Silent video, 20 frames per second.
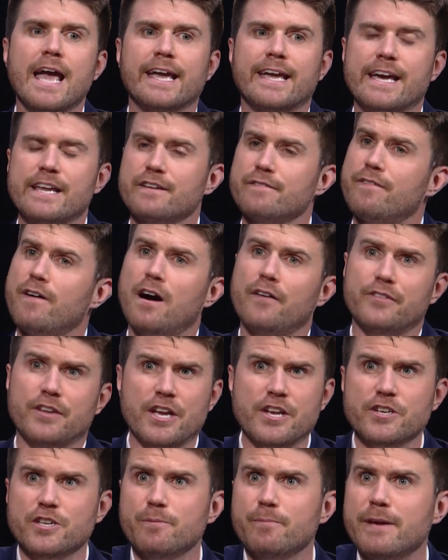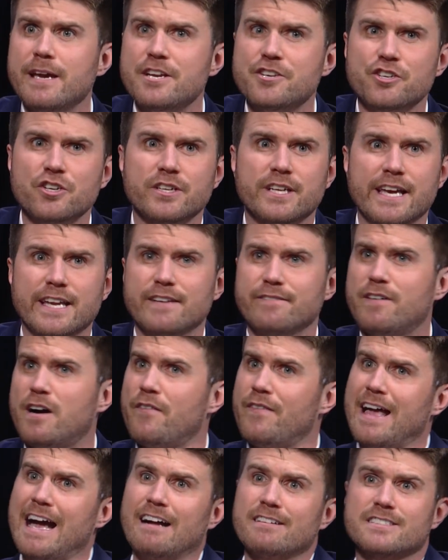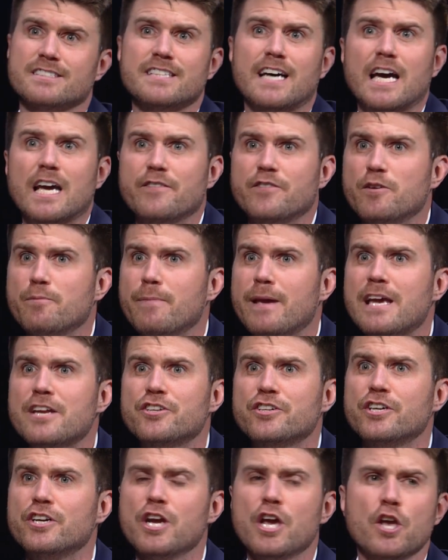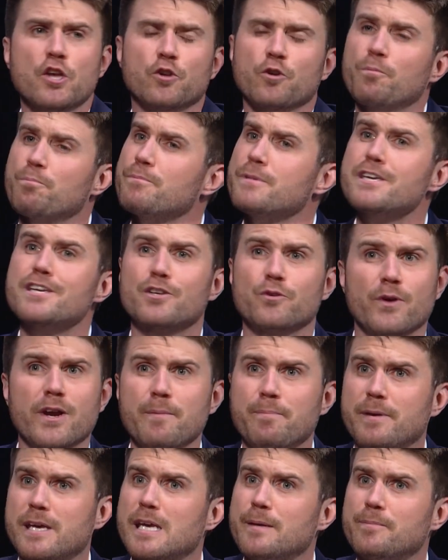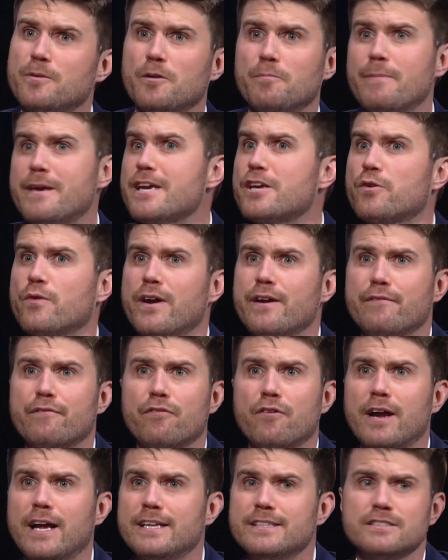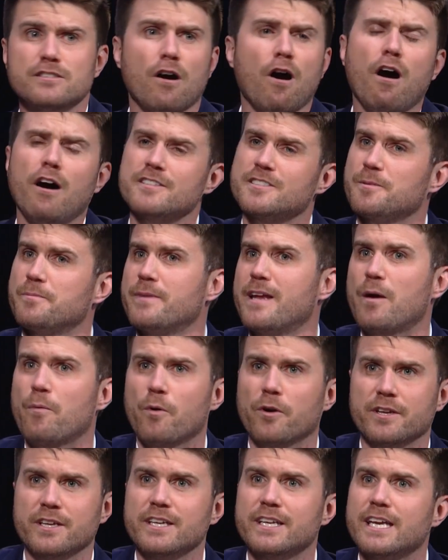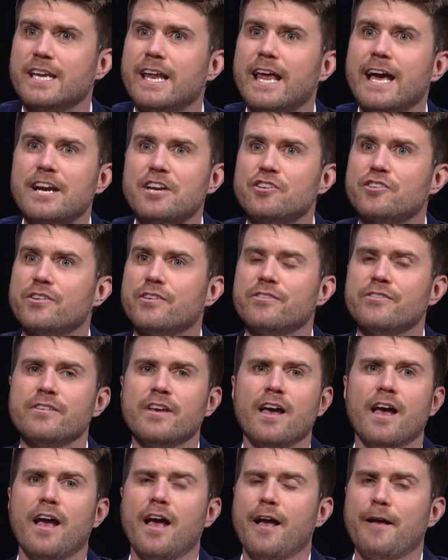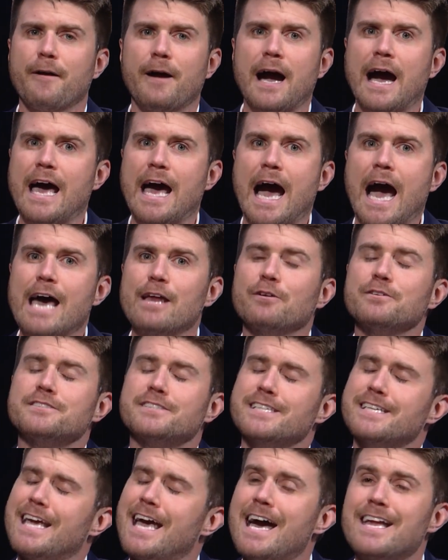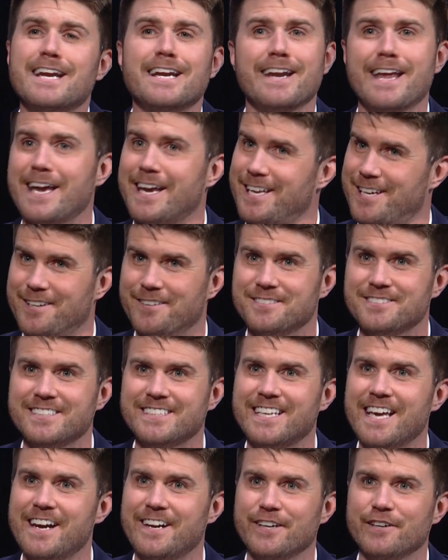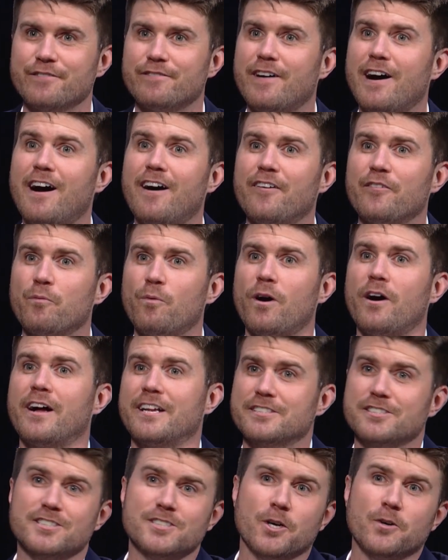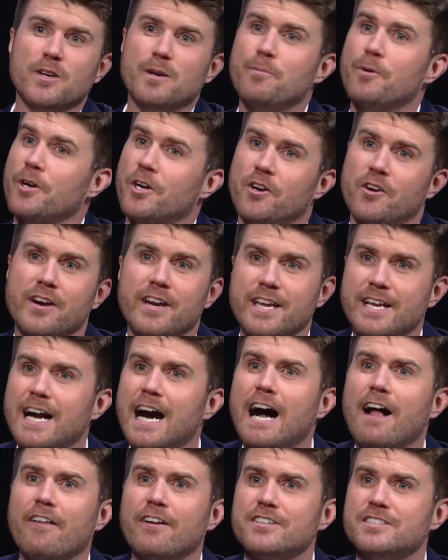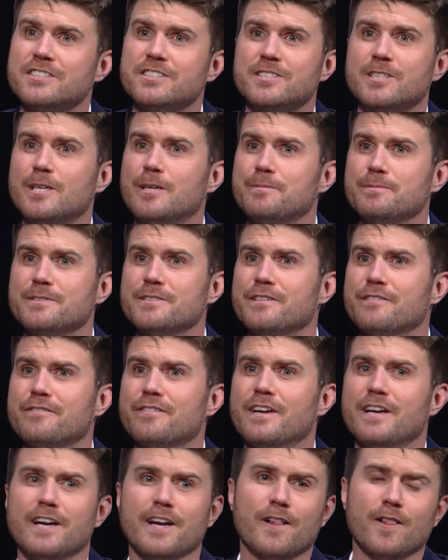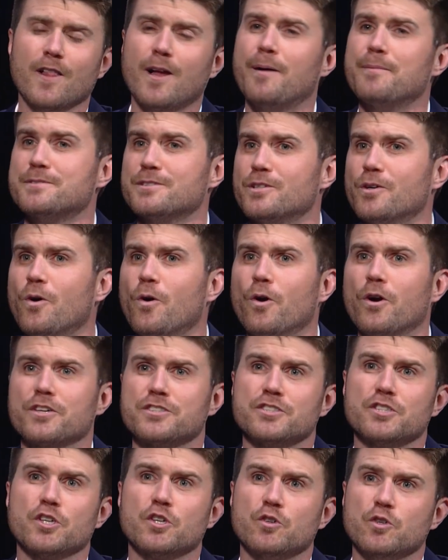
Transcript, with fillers: get involved in your major, get involved outside of your major. You'll meet great people, make great friends, awesome networking connections. I, don't see any negatives to getting involved while at Stony Brook or any college in terms of clubs and orgs and